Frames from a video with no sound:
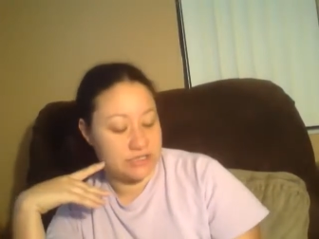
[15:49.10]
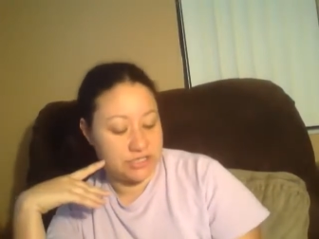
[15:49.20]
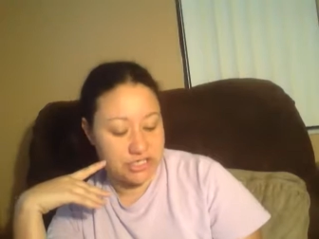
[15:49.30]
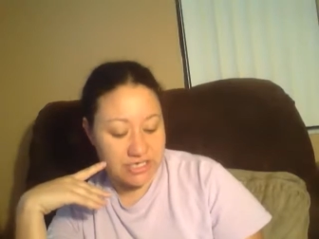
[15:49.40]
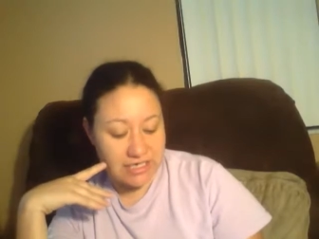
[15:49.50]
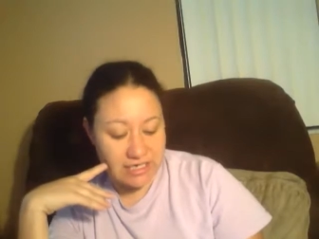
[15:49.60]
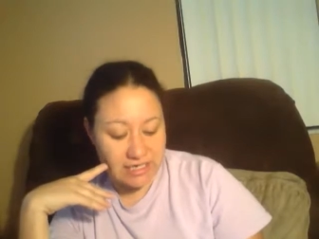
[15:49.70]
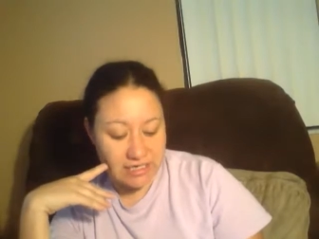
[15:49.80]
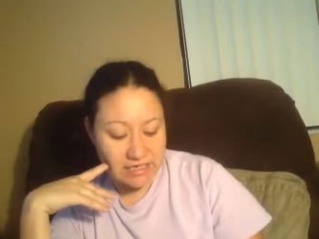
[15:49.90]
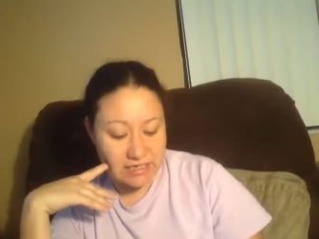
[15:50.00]

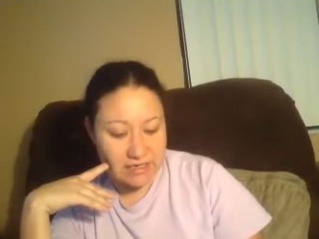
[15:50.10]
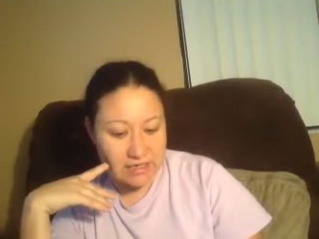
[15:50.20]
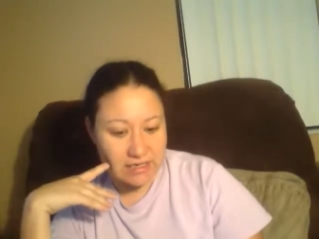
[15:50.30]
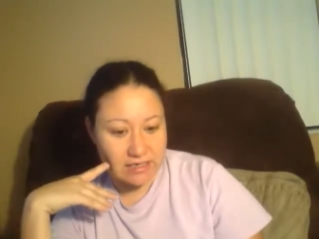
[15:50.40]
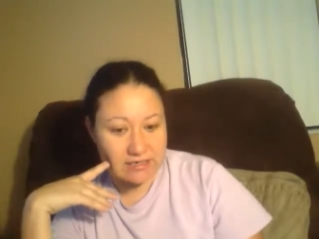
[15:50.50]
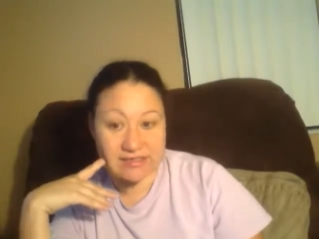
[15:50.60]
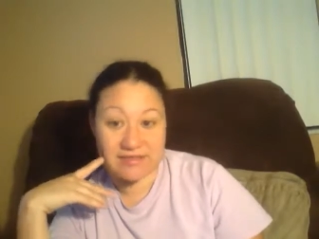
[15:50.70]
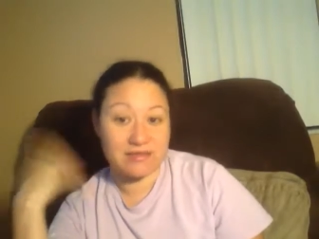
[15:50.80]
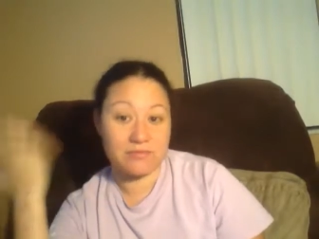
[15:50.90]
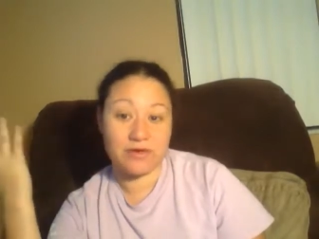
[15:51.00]
she uh,
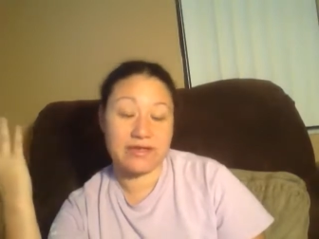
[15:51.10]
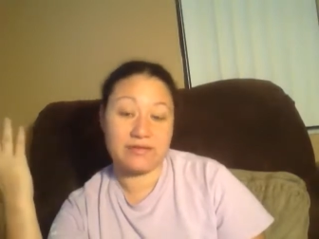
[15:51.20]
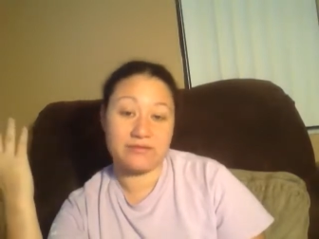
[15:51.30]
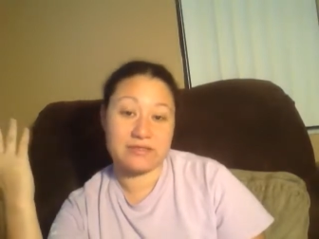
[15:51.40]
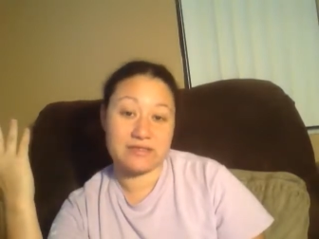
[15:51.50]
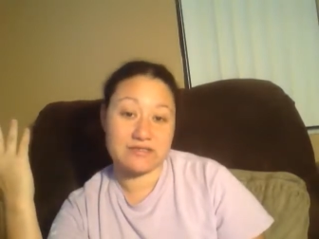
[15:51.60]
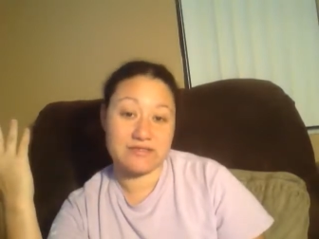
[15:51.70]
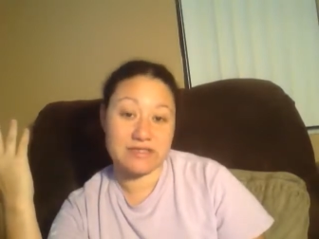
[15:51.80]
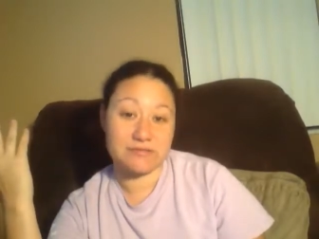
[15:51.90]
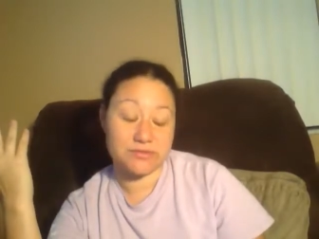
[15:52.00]
said that working the Renaissance
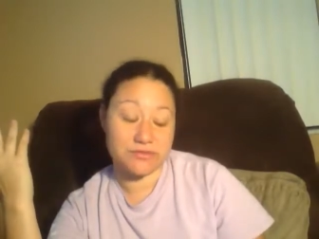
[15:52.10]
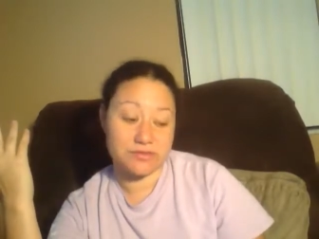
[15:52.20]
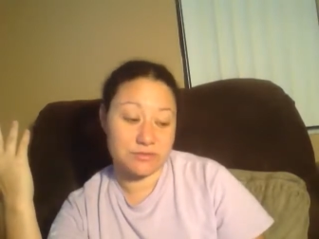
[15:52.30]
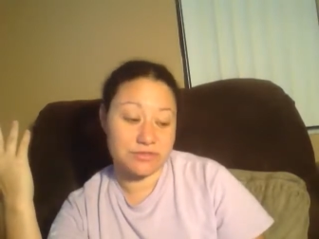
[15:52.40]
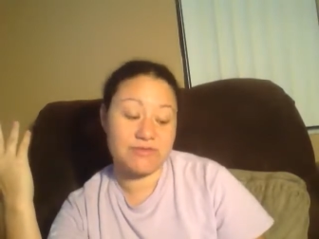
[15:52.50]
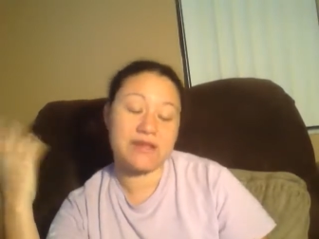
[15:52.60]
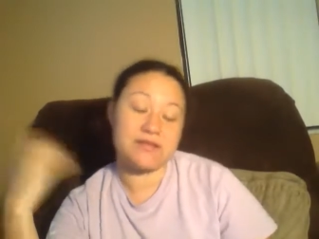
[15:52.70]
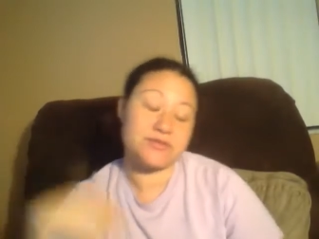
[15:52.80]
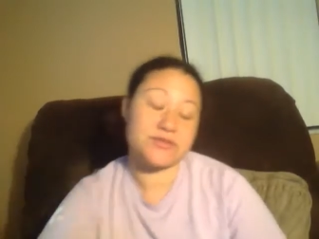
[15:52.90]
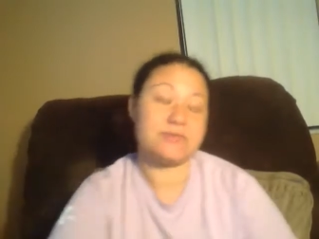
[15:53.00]
festivals is so much fun
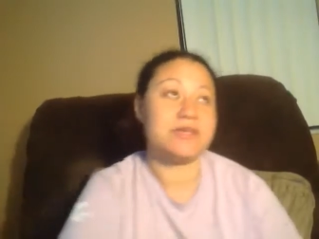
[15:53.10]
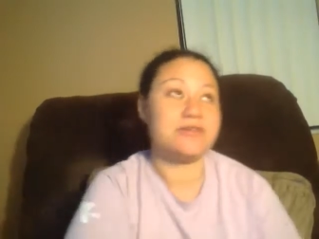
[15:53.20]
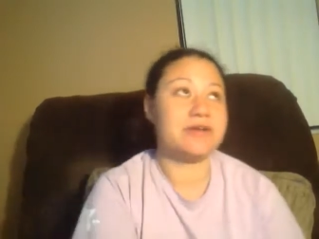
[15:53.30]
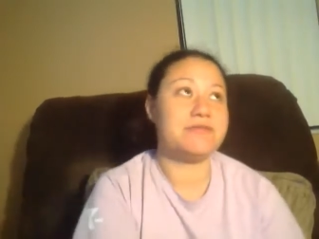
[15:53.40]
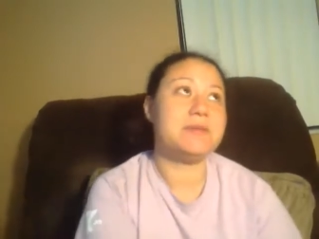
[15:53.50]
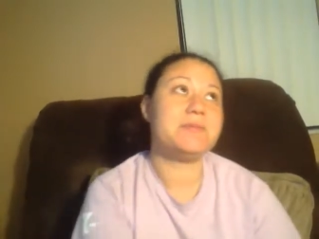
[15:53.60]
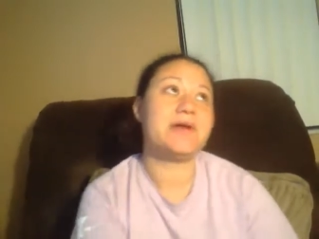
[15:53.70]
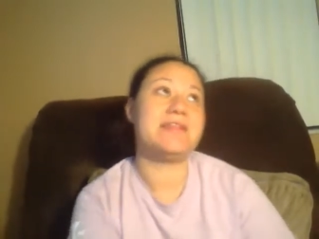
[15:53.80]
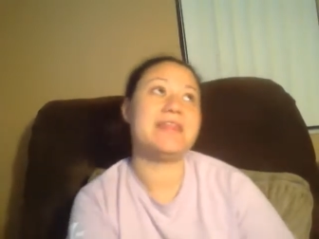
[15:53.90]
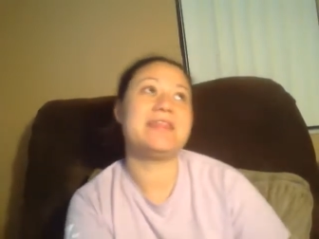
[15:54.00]
and there's so many creative
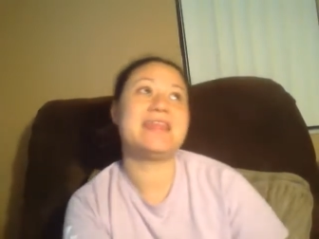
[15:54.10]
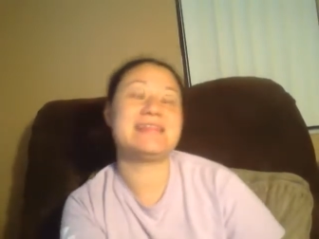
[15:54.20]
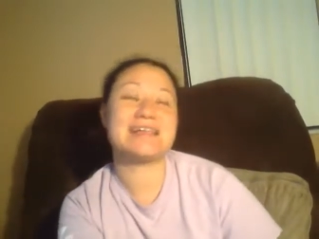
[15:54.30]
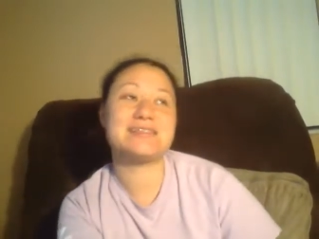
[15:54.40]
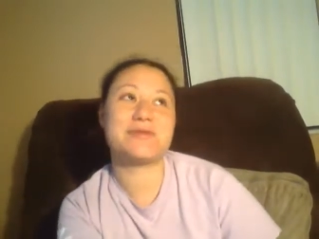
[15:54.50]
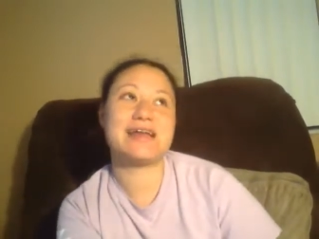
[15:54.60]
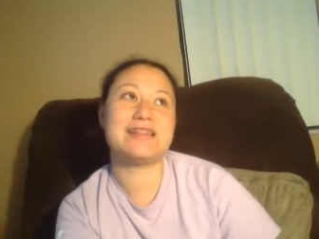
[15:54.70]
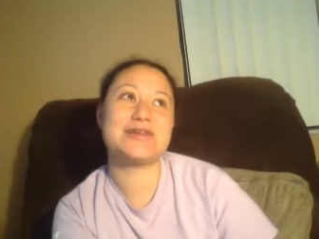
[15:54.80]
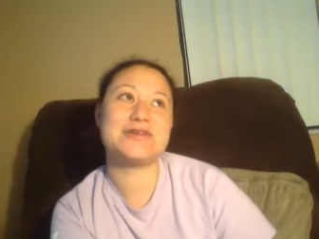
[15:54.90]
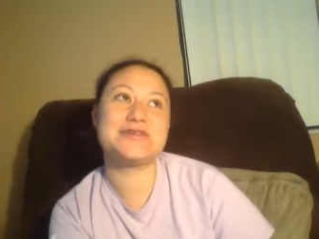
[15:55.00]
people. And then that's when I
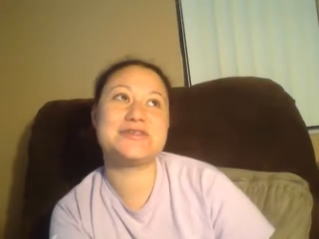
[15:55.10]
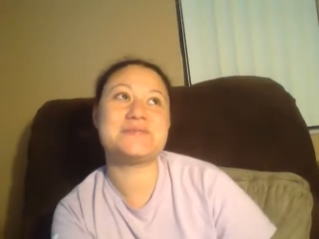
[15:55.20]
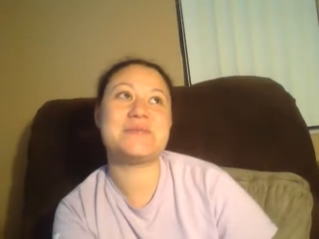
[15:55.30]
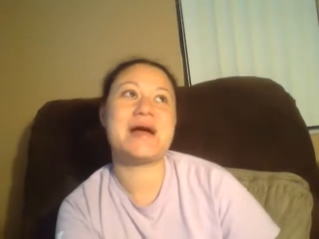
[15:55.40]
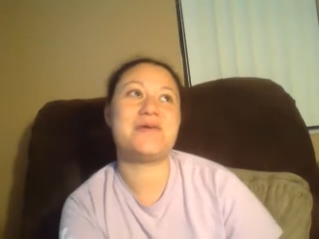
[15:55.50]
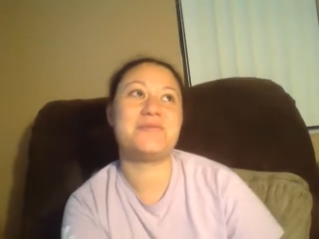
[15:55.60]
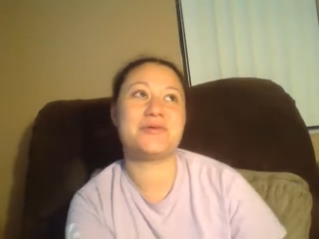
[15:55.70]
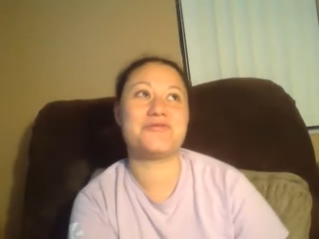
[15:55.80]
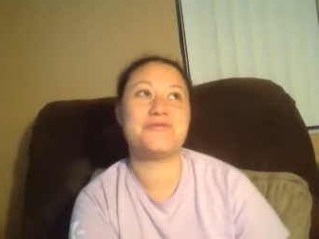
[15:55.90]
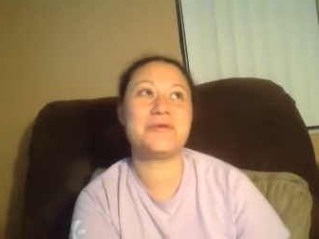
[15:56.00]
learned about
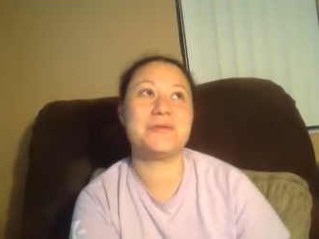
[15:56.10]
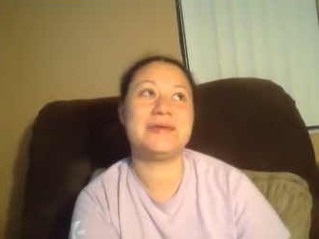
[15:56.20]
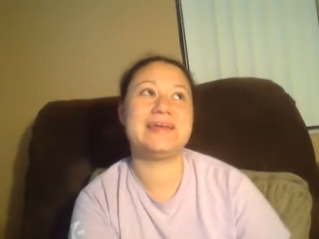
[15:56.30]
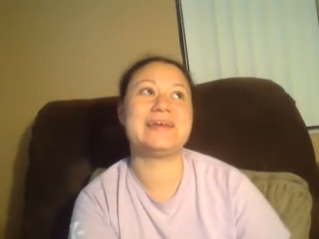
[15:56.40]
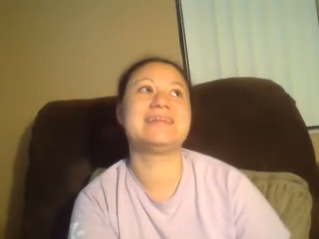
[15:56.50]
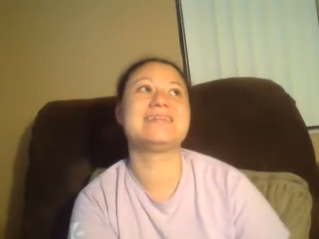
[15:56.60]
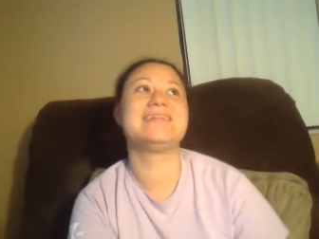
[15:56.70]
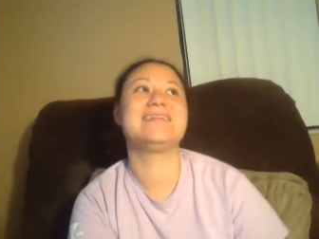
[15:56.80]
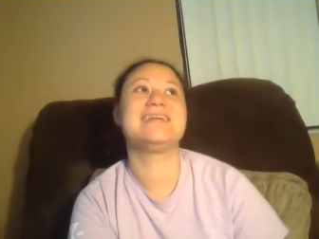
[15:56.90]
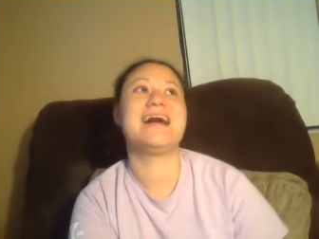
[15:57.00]
performing
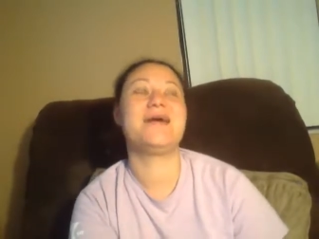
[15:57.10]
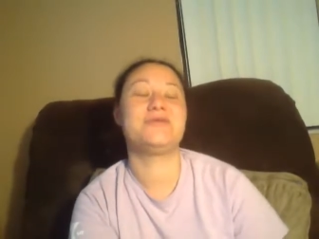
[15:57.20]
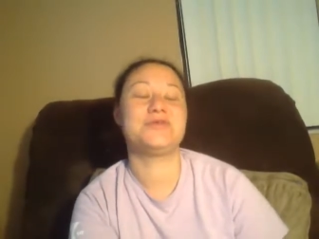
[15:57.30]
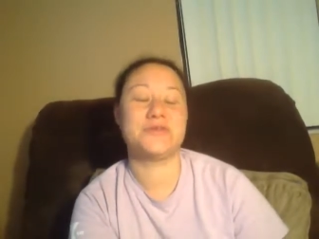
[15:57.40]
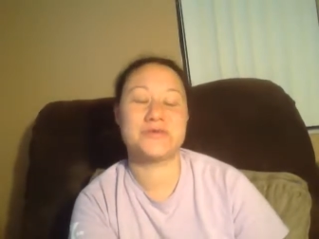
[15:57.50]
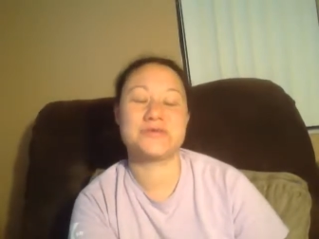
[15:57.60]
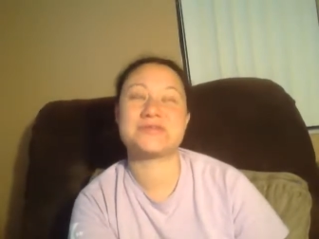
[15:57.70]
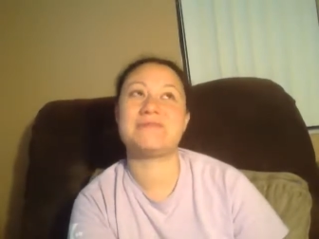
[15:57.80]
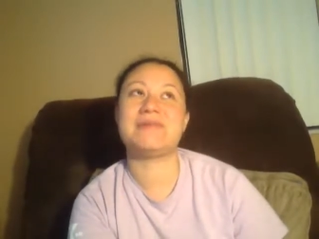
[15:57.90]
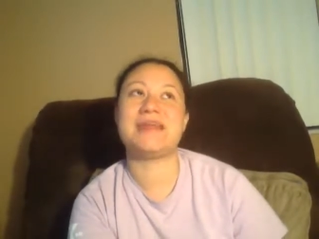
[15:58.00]

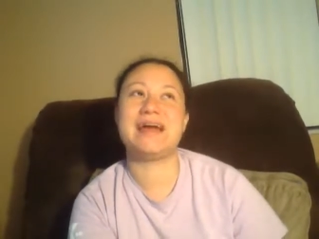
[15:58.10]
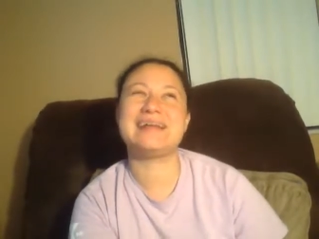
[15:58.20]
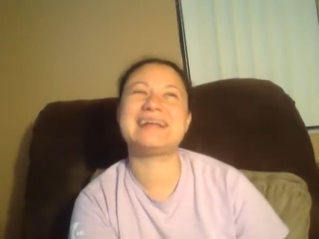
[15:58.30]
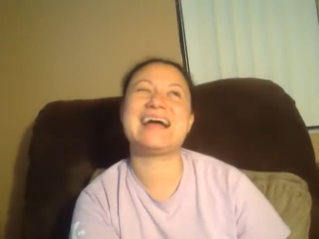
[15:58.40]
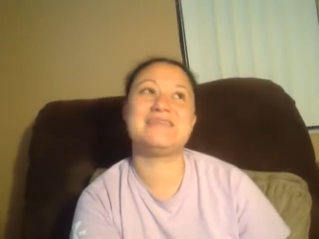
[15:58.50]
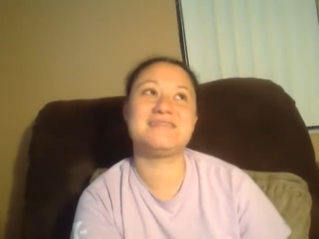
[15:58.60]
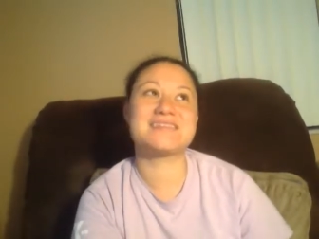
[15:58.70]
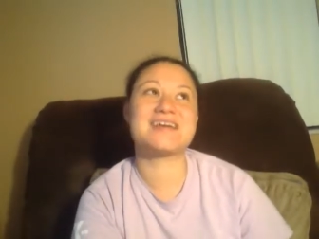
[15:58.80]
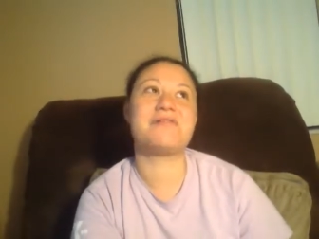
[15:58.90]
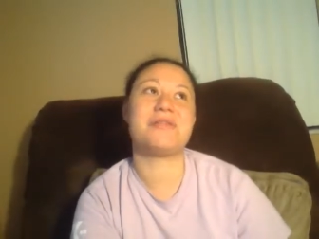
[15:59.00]
outdoors, and I kind of
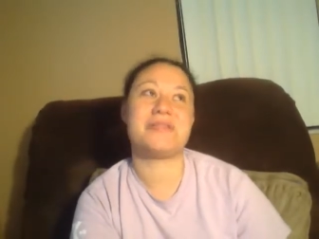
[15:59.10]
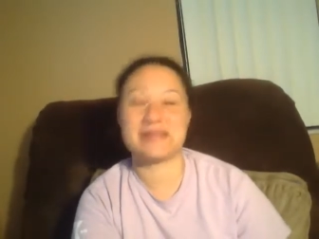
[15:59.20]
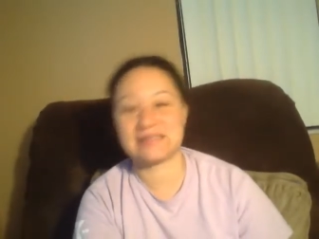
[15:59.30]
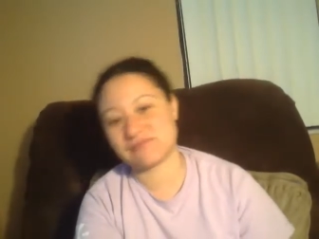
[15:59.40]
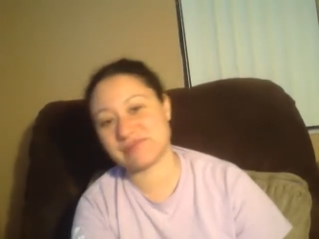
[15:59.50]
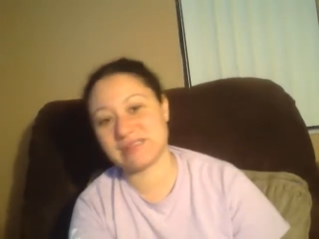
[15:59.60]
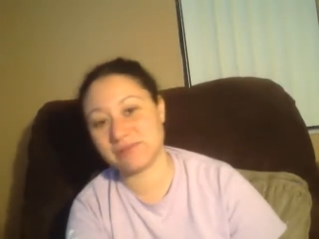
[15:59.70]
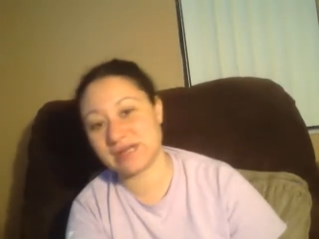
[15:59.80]
discovered that that's really